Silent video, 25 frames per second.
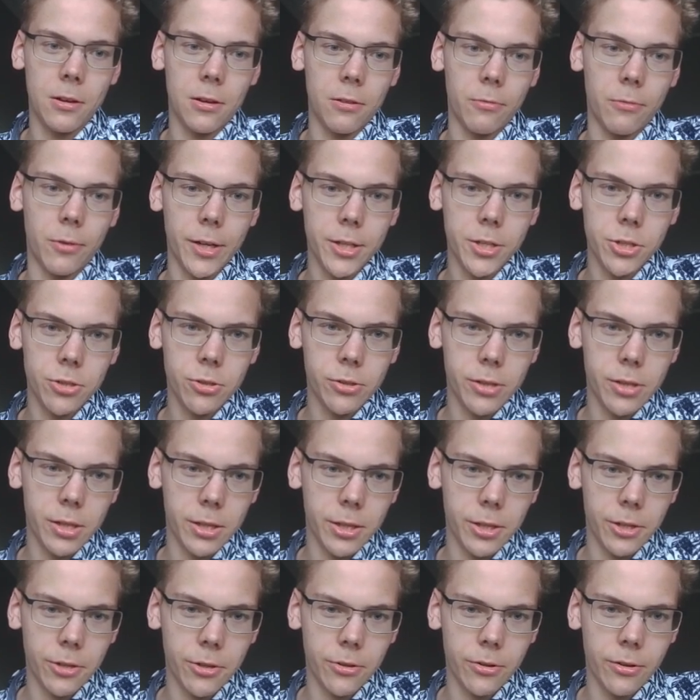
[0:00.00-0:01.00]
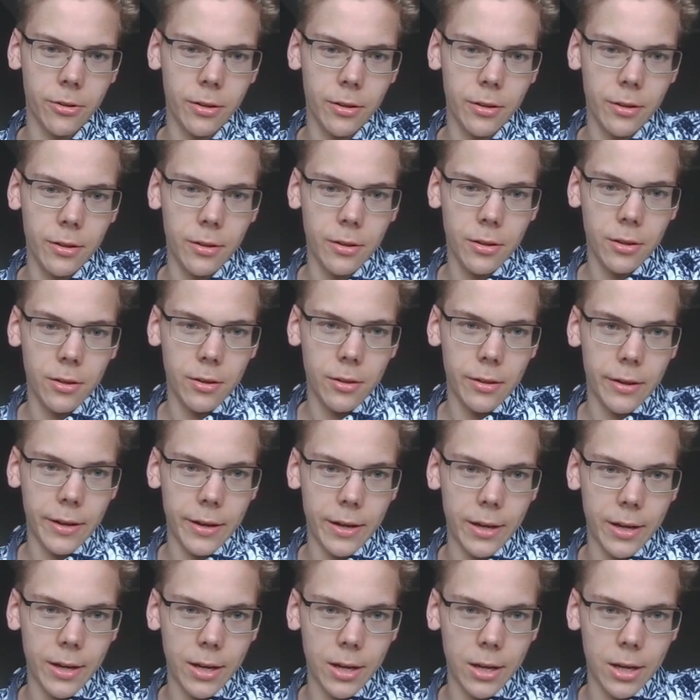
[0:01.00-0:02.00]
White should here
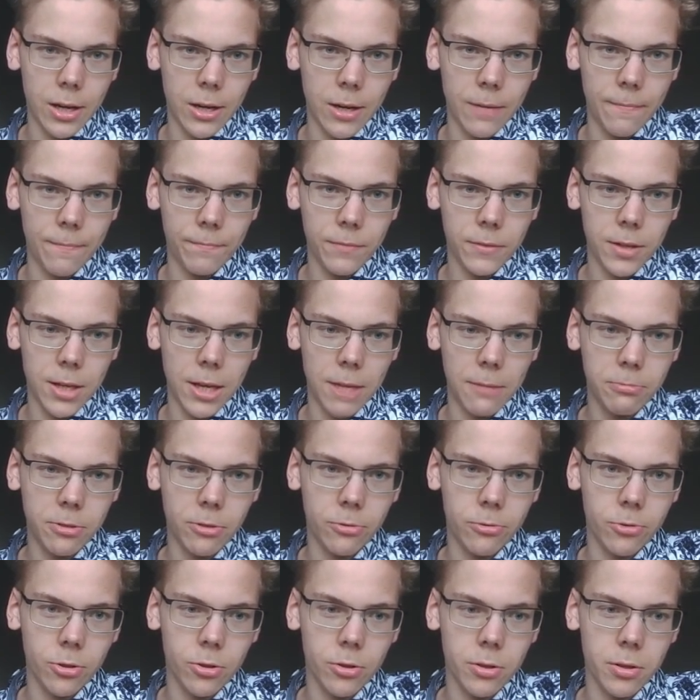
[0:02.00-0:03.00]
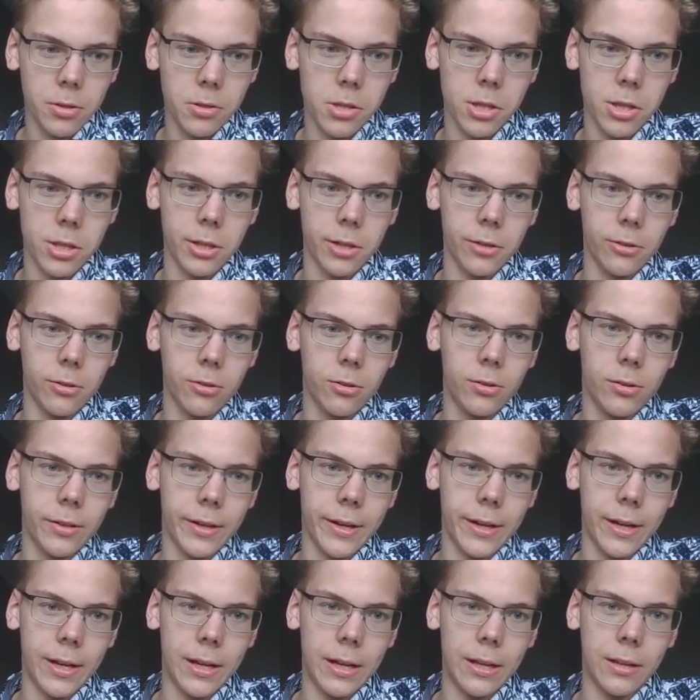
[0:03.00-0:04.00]
keep the rook still
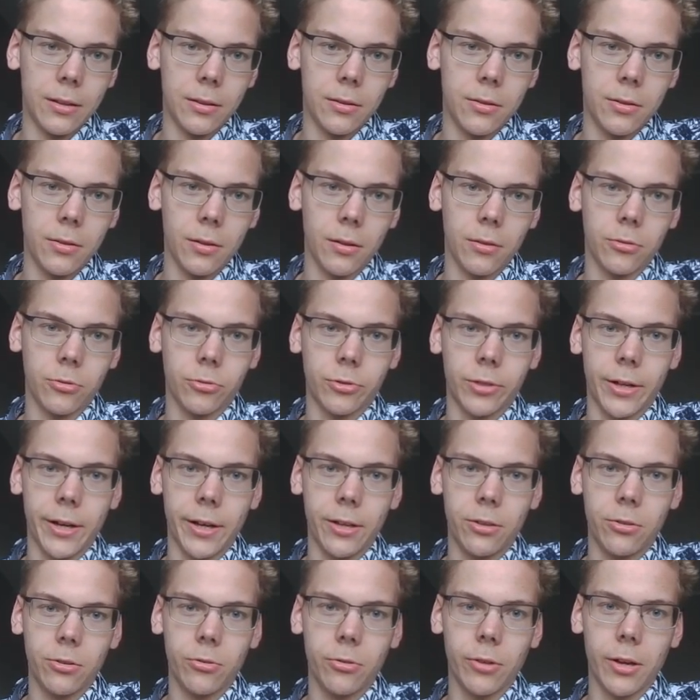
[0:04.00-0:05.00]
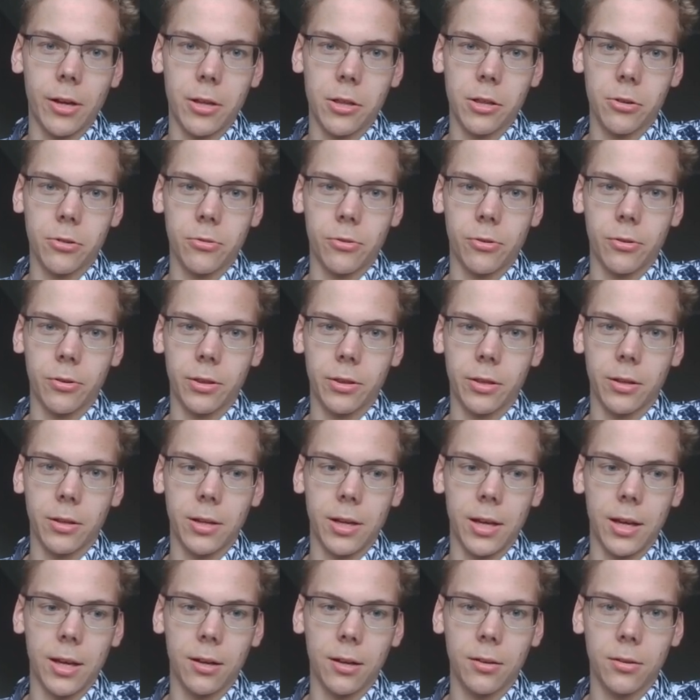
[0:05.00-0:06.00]
and try to escort the
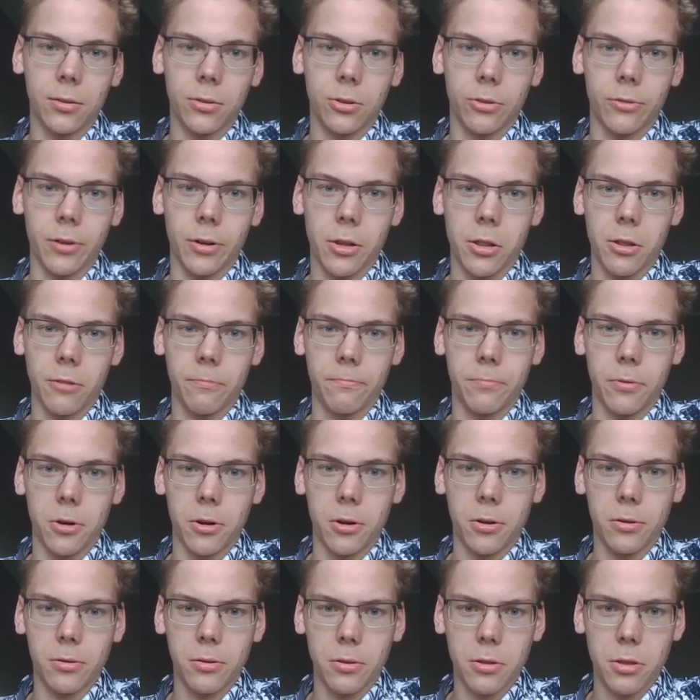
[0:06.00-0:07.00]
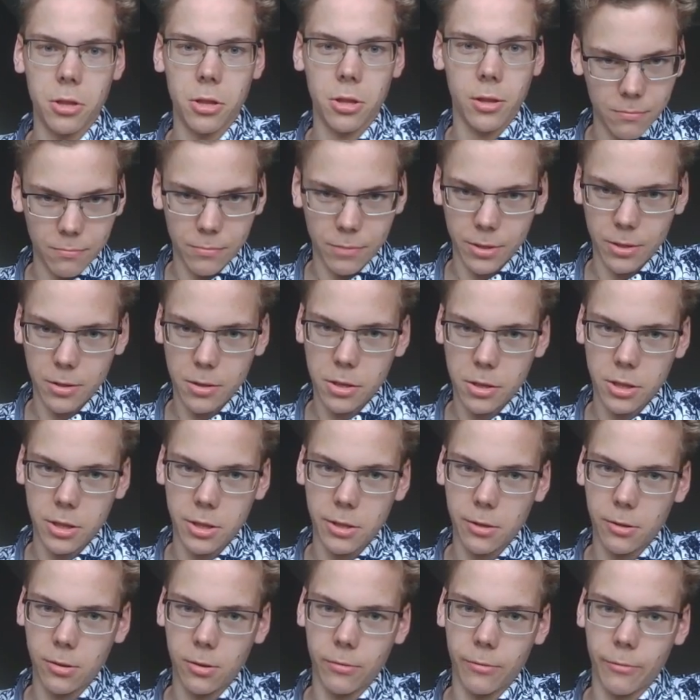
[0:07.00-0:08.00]
king towards the pawns, but it's
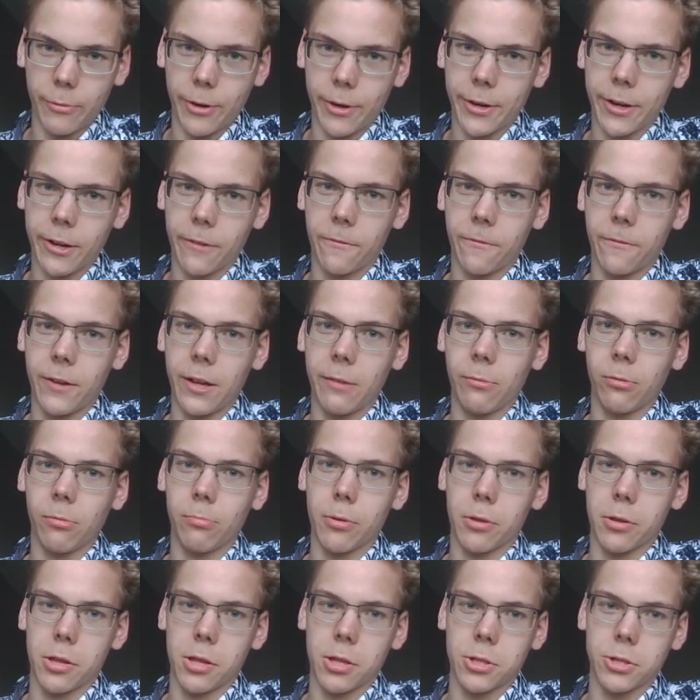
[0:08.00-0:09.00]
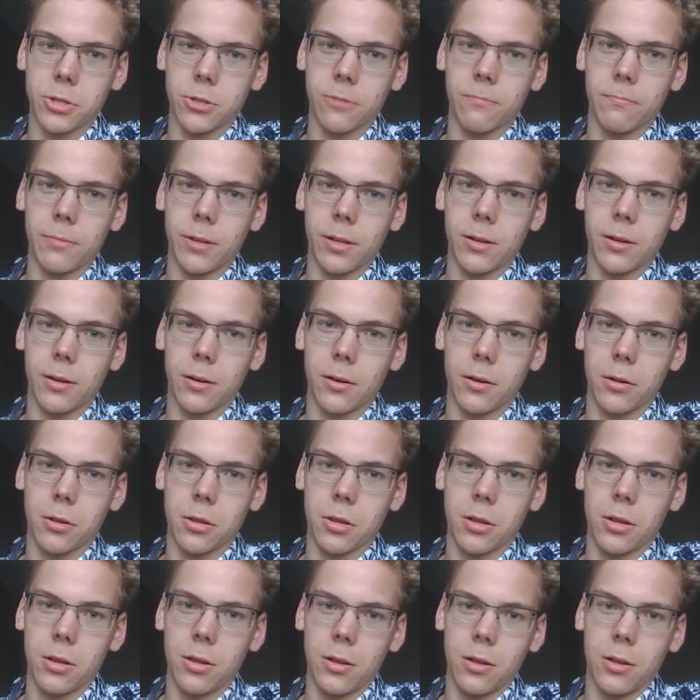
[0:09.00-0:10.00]
still very feeble position
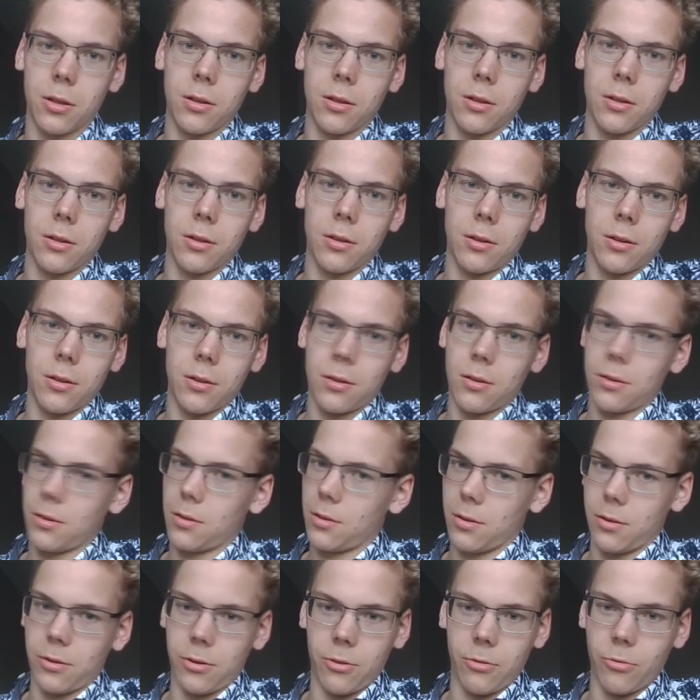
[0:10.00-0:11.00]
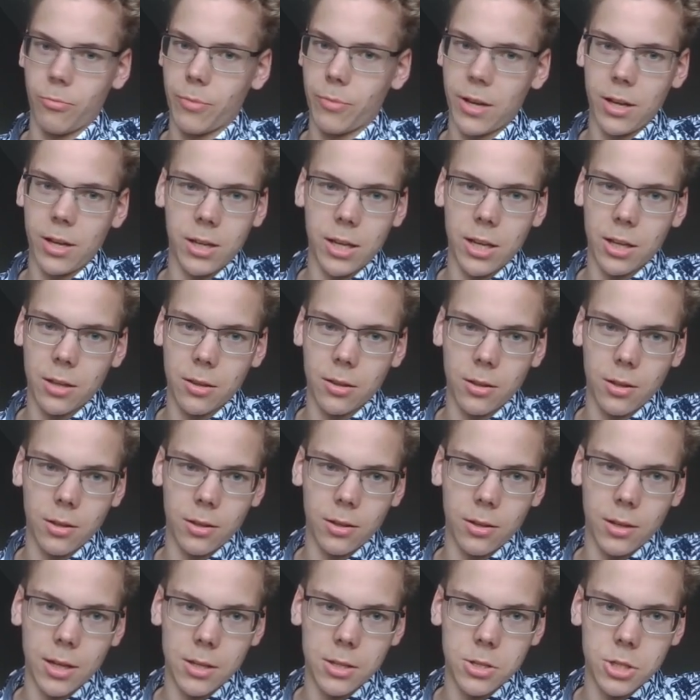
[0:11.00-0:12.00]
because you may
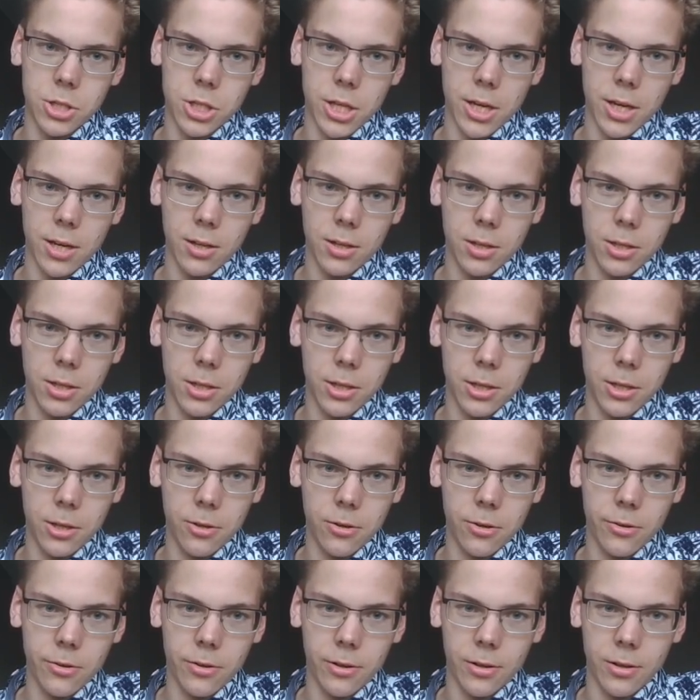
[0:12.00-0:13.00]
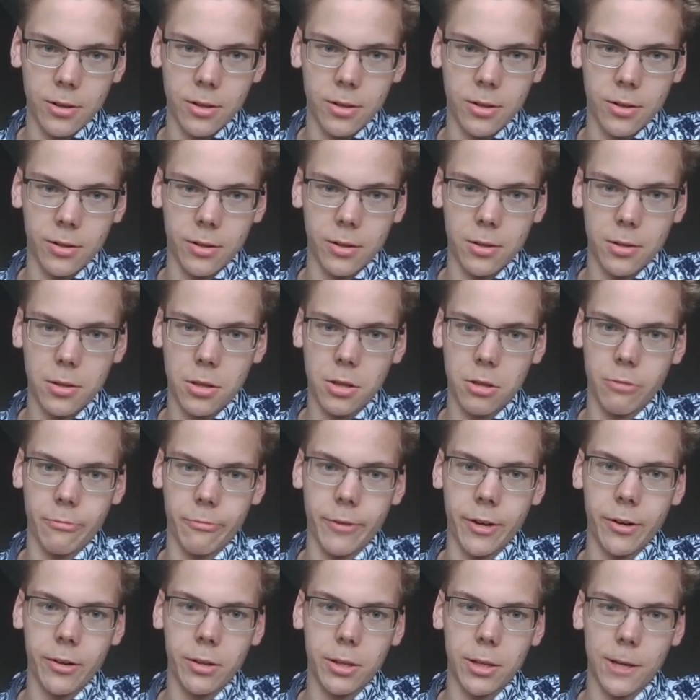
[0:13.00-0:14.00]
get checked here. It's
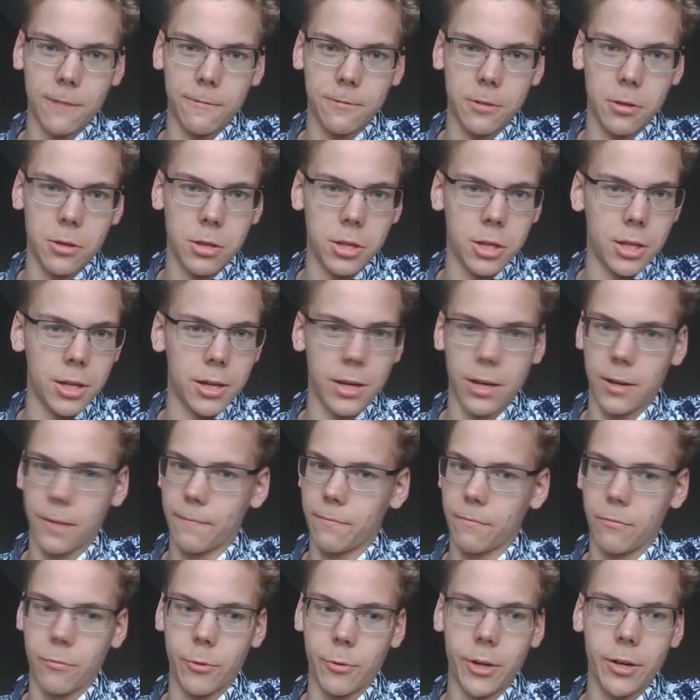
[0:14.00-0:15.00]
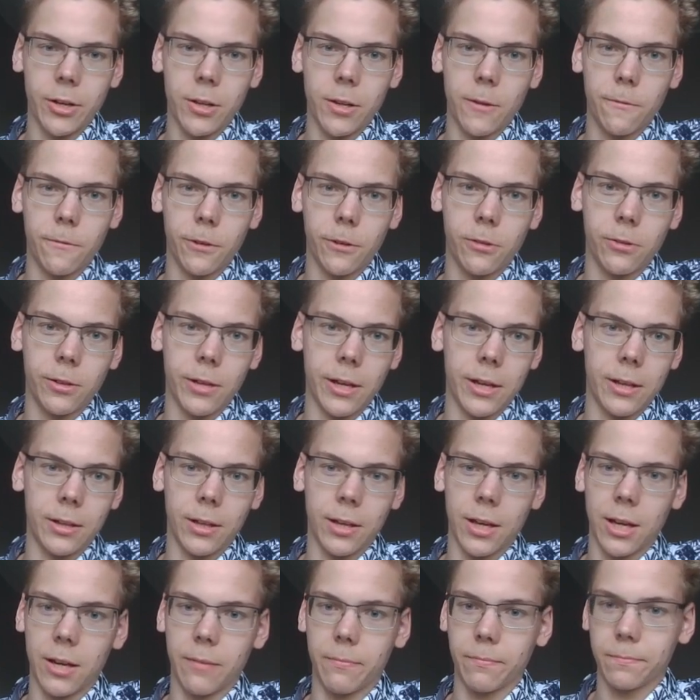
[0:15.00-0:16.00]
very tough to say. Very difficult
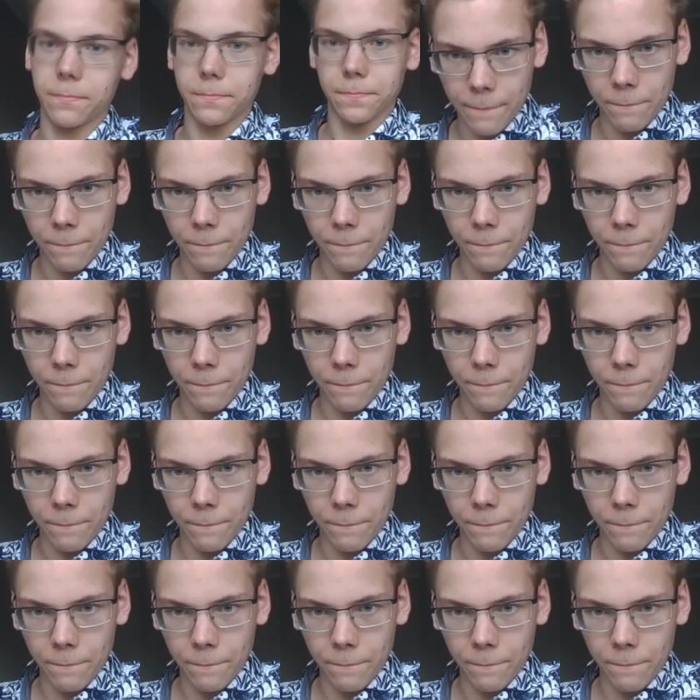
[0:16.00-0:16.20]
endgame.